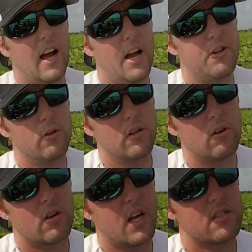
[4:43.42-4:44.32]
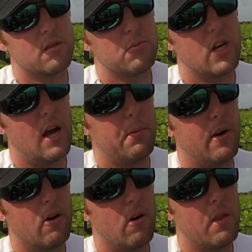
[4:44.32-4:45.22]
I do a little custom job
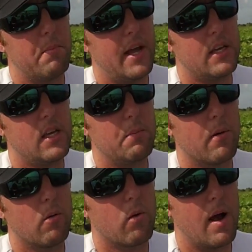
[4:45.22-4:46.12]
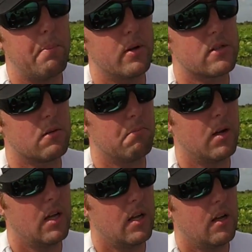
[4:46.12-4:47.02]
here on the bait keeper where I put some
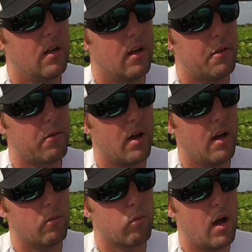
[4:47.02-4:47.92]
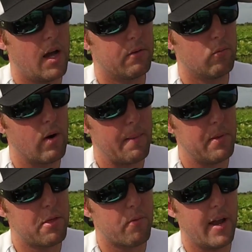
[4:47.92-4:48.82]
rod
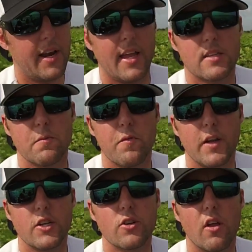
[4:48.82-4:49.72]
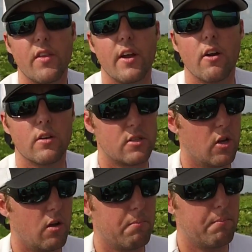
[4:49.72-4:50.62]
wrapping thread and some finish on there
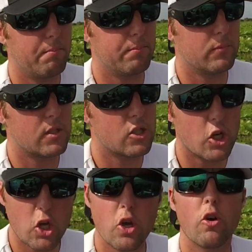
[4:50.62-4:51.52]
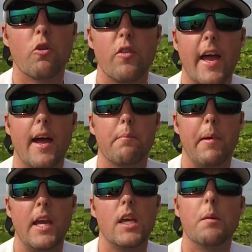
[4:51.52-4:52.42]
to secure that
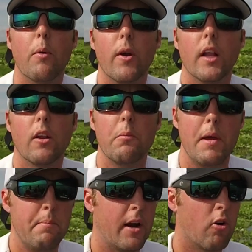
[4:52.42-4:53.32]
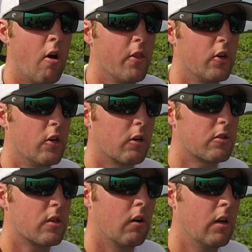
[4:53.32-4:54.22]
bait keeper in a little bit better on the
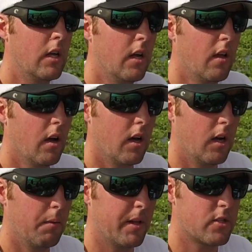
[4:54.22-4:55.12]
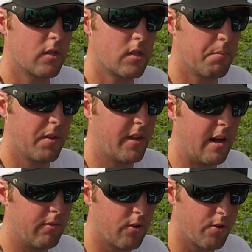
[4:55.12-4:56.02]
hook. So that's just something that
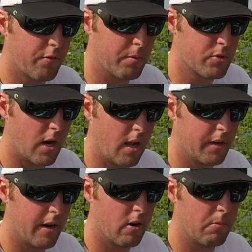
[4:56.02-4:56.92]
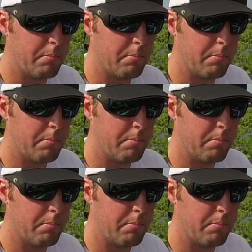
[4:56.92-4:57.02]
I've learned from trial and error.